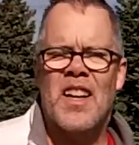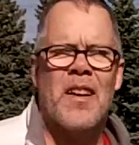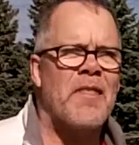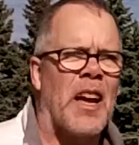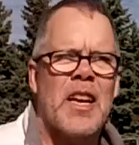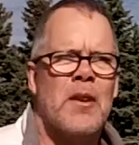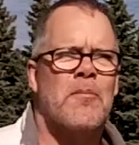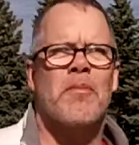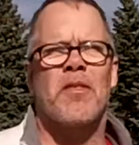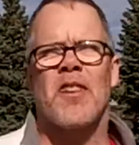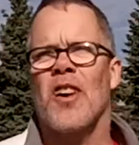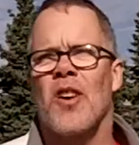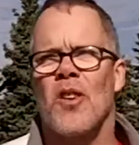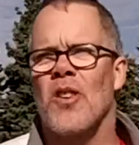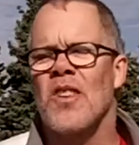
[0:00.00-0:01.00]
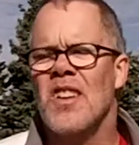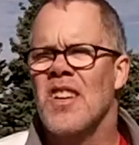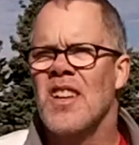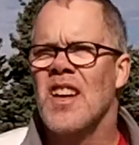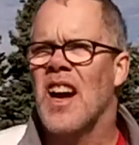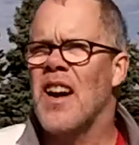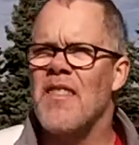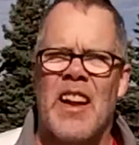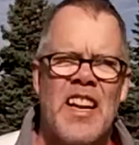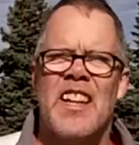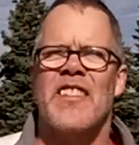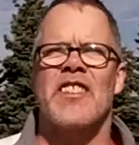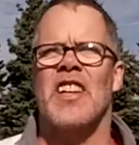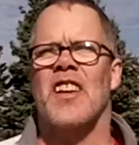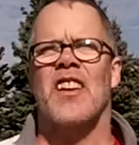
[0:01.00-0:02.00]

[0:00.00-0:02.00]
I'm not a pro. I'm not even a